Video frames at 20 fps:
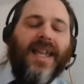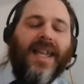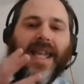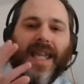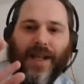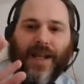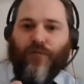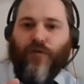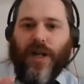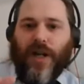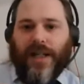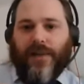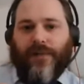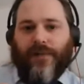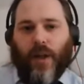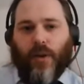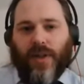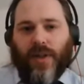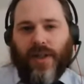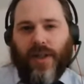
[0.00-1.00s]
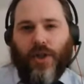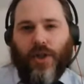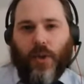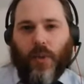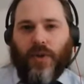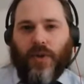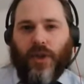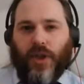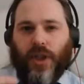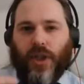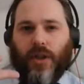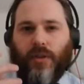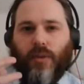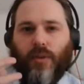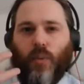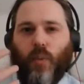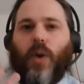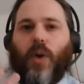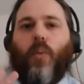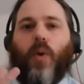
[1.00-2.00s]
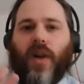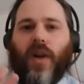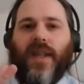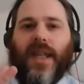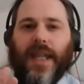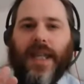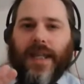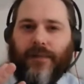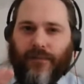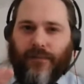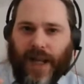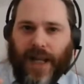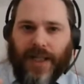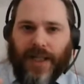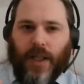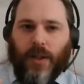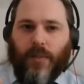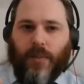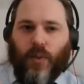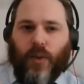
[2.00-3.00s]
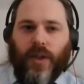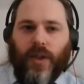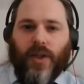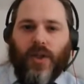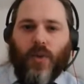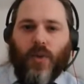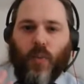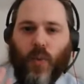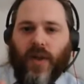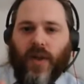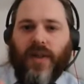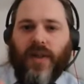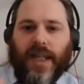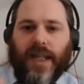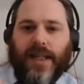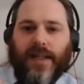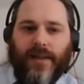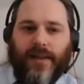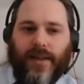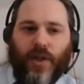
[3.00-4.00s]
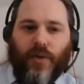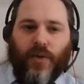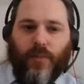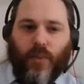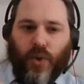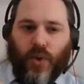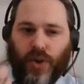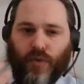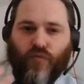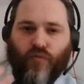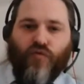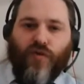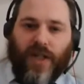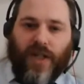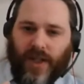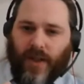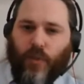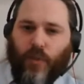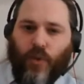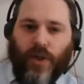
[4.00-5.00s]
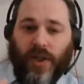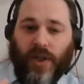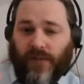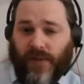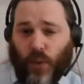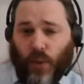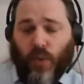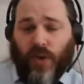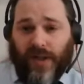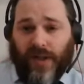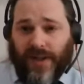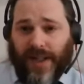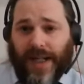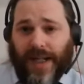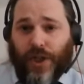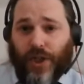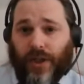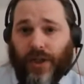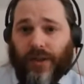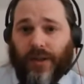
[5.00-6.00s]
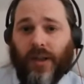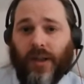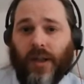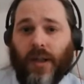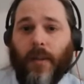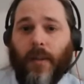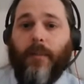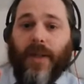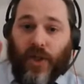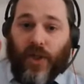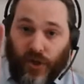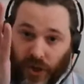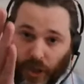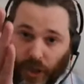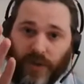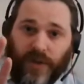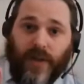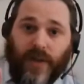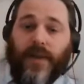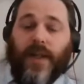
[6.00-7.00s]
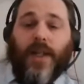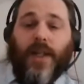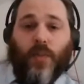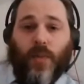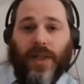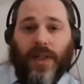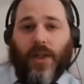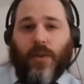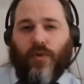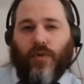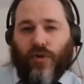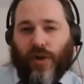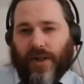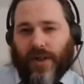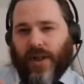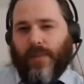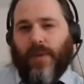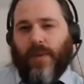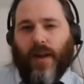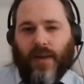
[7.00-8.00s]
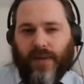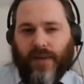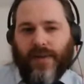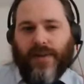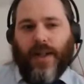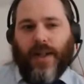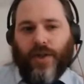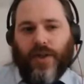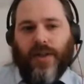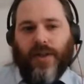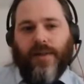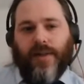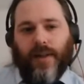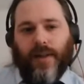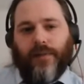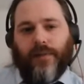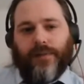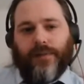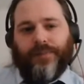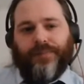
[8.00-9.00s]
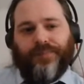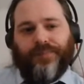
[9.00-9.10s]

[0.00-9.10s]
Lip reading: it really focuses you on what are the key value points, what are the key decision points and risk points for the organization, because those are the things we need to address as part of the session itself.